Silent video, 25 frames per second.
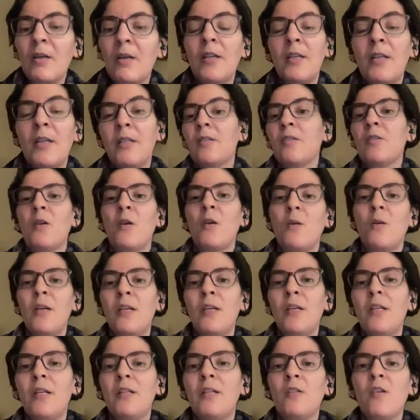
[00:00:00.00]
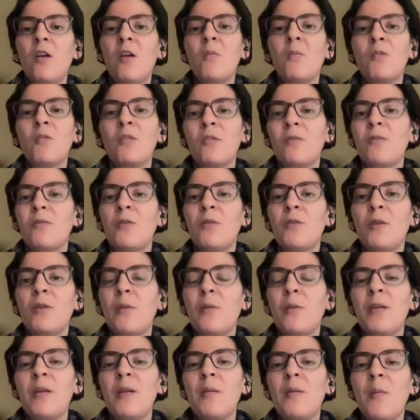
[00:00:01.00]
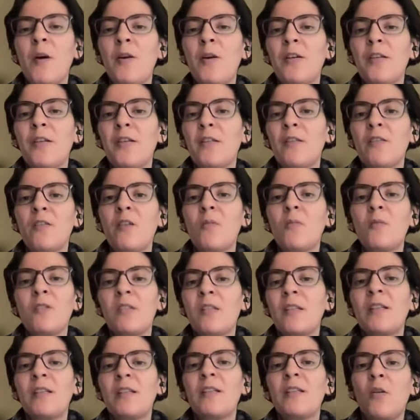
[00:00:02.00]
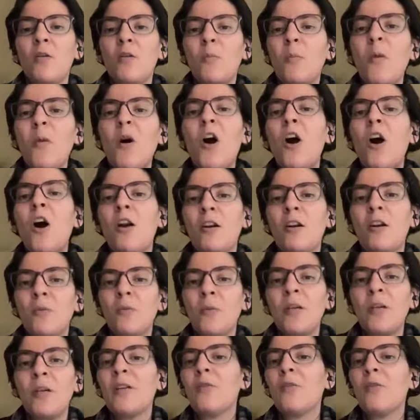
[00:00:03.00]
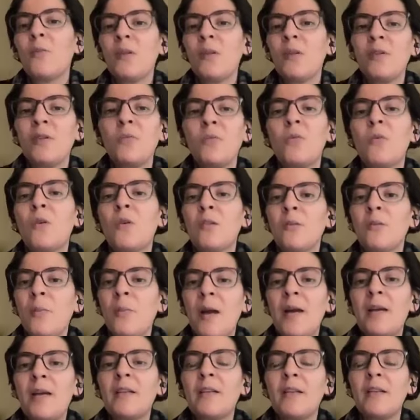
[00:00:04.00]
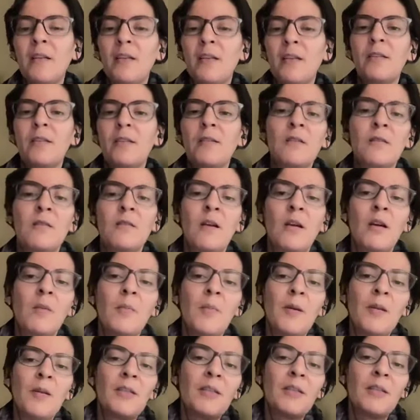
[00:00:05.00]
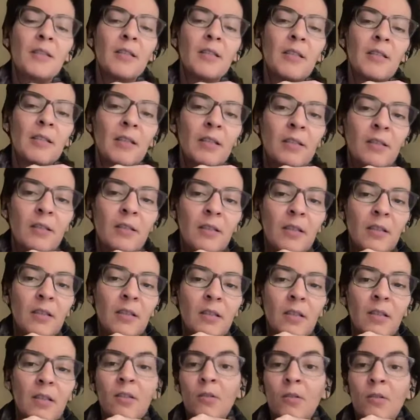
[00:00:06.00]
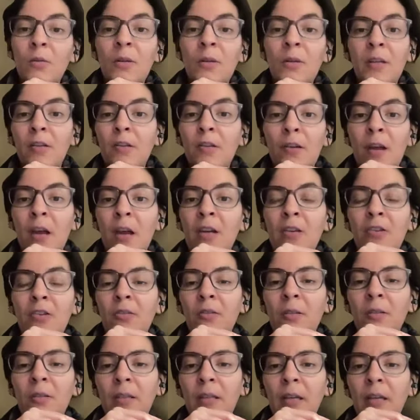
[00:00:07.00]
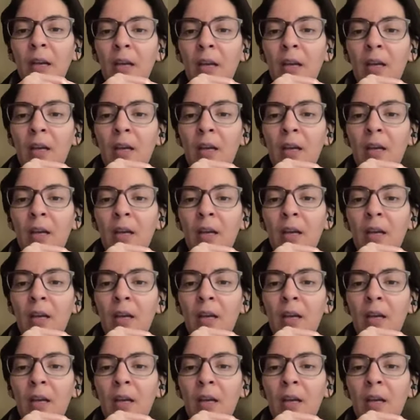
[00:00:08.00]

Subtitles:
it's almost, if you can think about it, it's almost like on par with what the World Bank is basically is doing internationally.